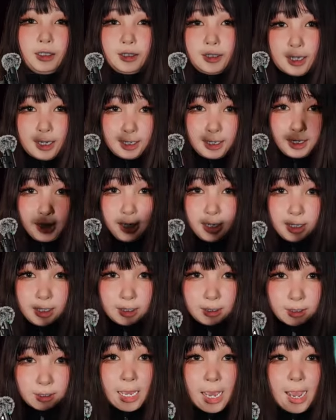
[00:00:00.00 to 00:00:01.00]
Dick
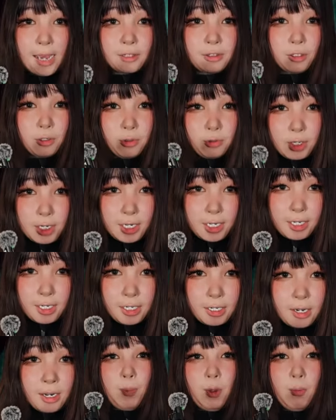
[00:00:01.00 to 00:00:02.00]
in, cathode
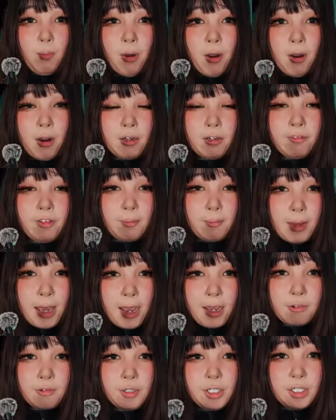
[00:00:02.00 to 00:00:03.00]
in. Full part of the
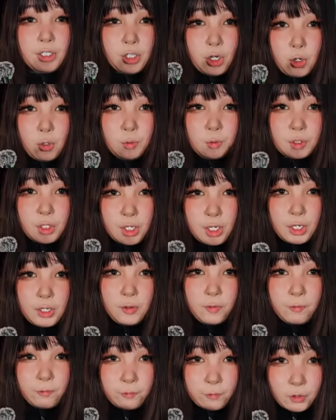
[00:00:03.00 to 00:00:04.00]
battery goes
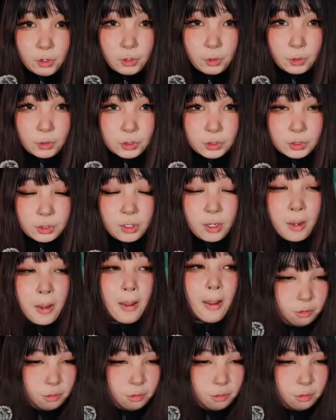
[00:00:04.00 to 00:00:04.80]
in first.